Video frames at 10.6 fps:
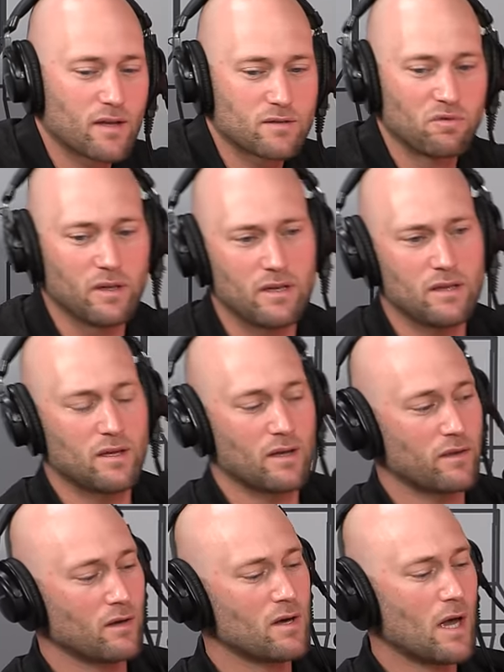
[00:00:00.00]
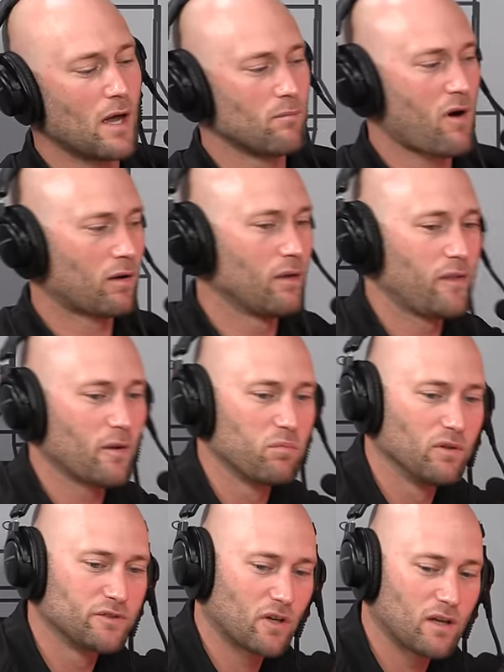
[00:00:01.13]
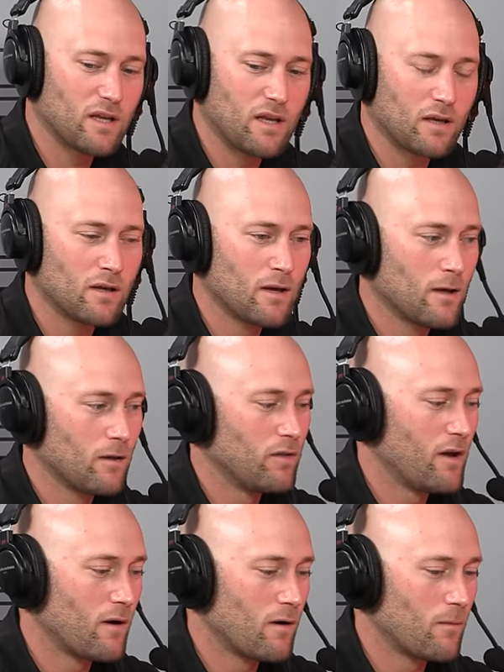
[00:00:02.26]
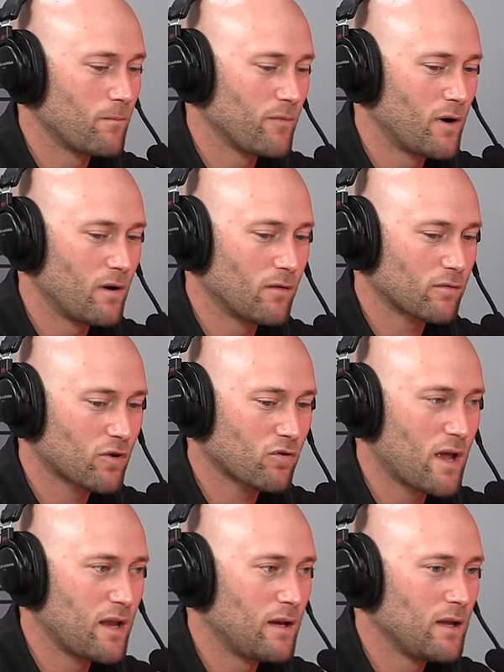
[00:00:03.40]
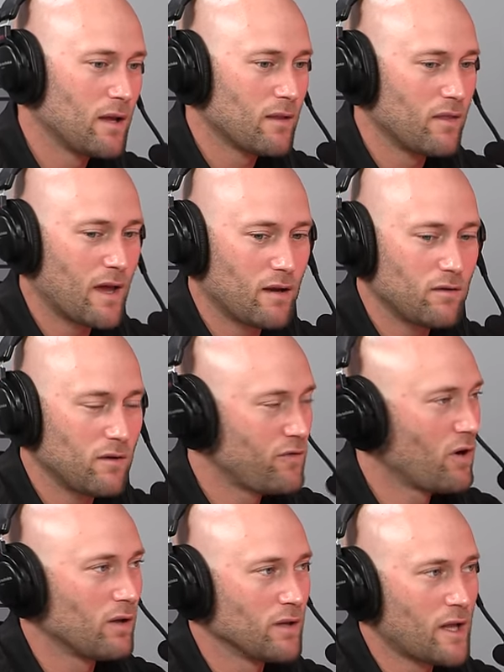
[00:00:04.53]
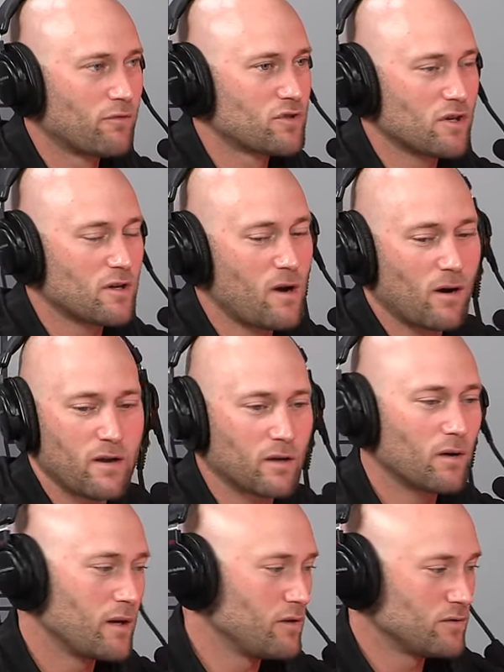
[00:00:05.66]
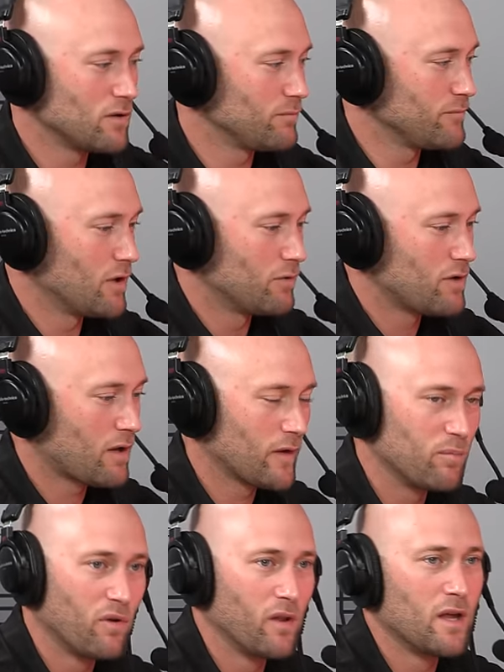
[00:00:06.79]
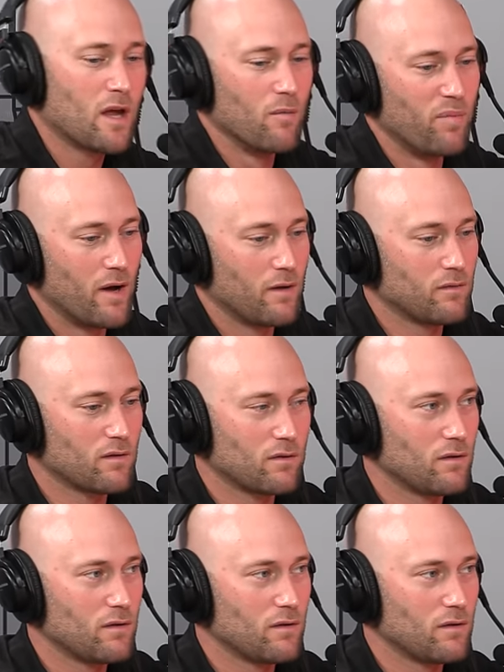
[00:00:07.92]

that's really neat that the monolithic bullets are getting their their credit that if you're in a lead-restricted area, great, use the mm-hmm. you know non-lead bullet. But